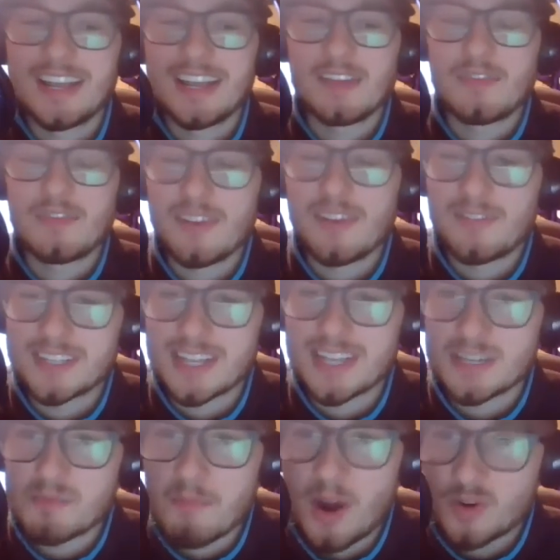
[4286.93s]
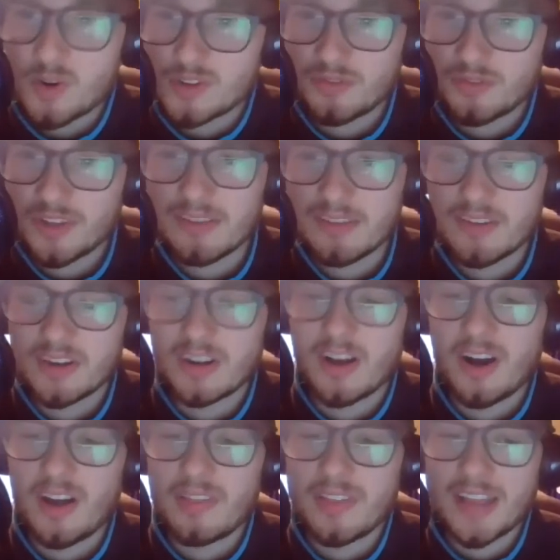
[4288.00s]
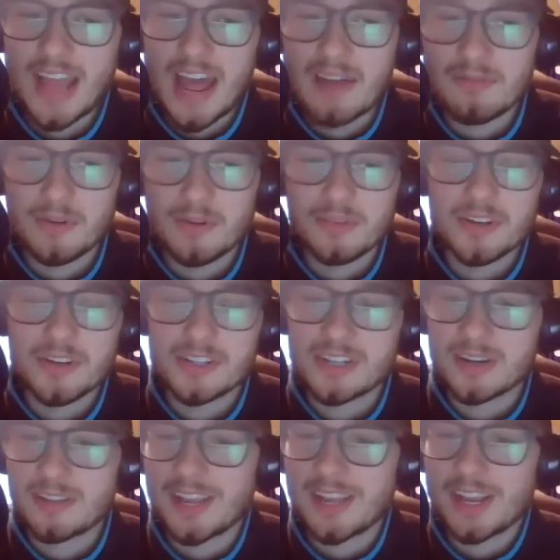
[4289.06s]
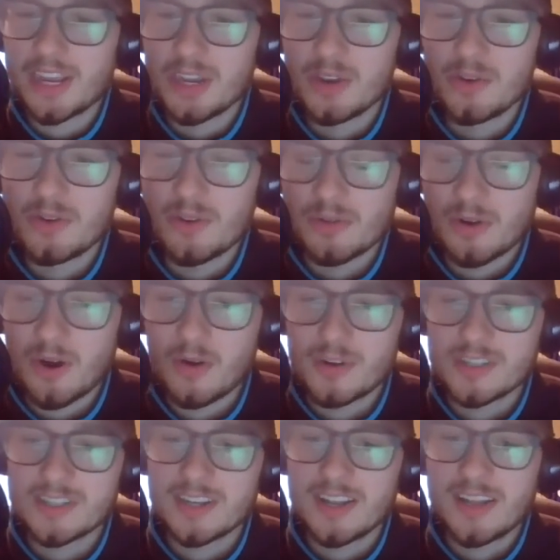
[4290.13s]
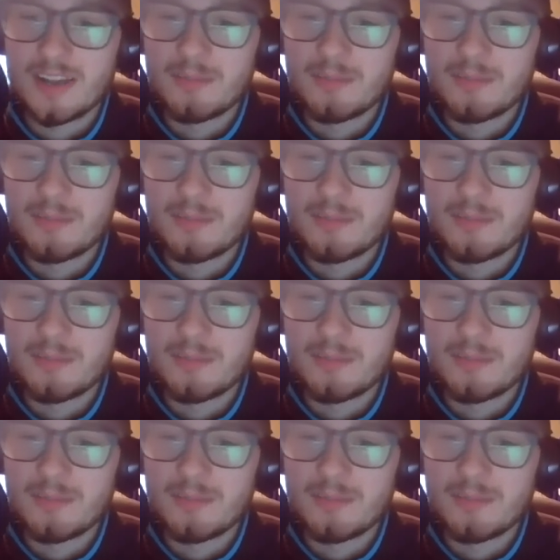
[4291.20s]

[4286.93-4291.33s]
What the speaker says: If it says mouse flavored on the cat food, they're just gonna think, ew, gross.